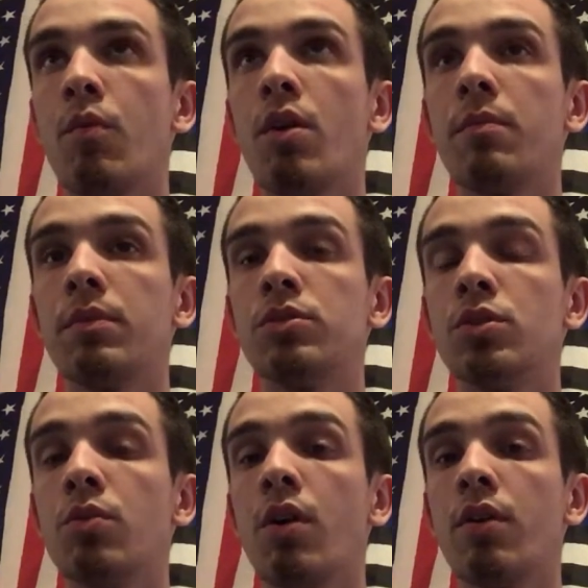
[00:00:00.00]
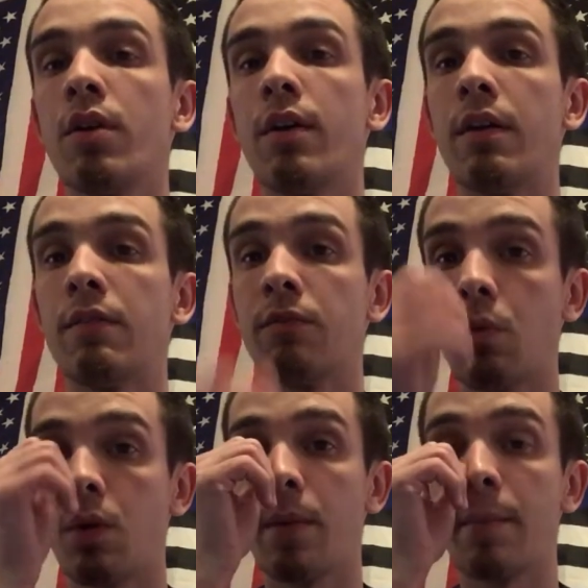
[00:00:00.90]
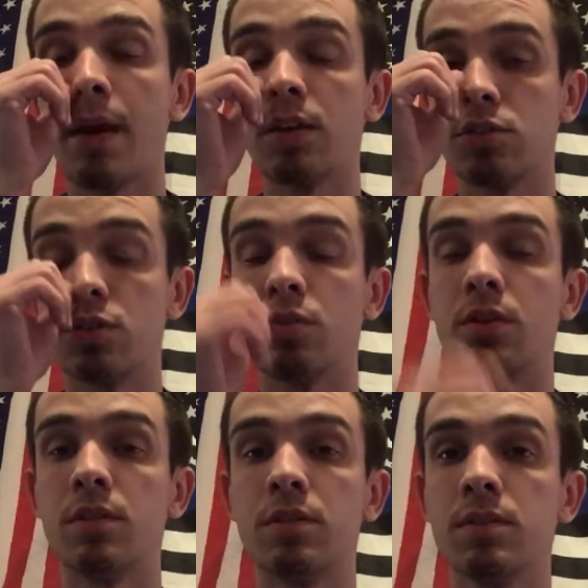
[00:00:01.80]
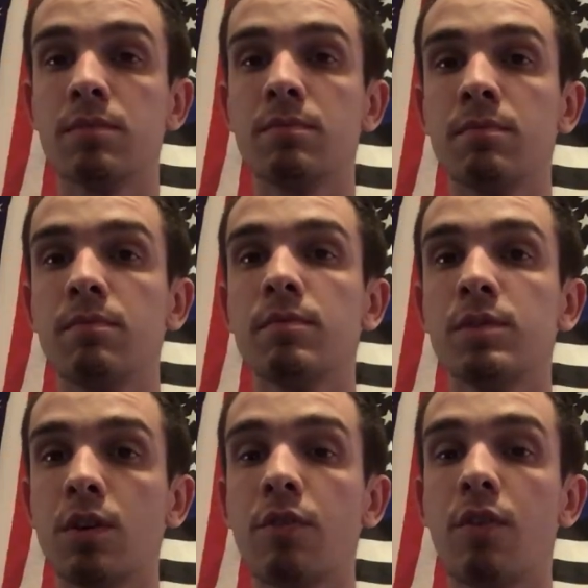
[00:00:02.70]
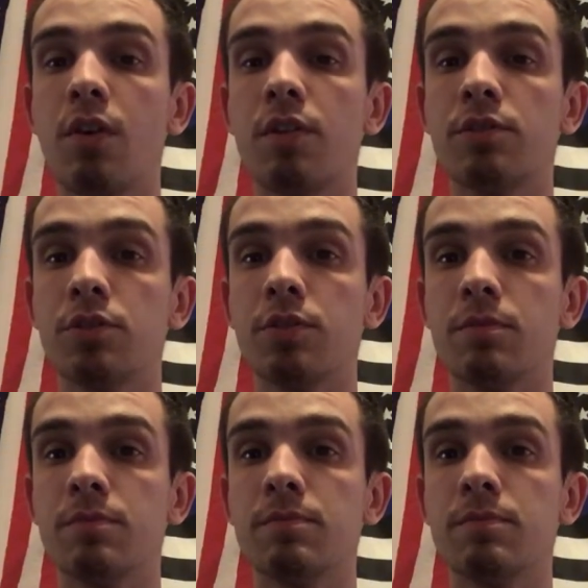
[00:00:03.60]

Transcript: we're up to 240 mass shootings so far this year.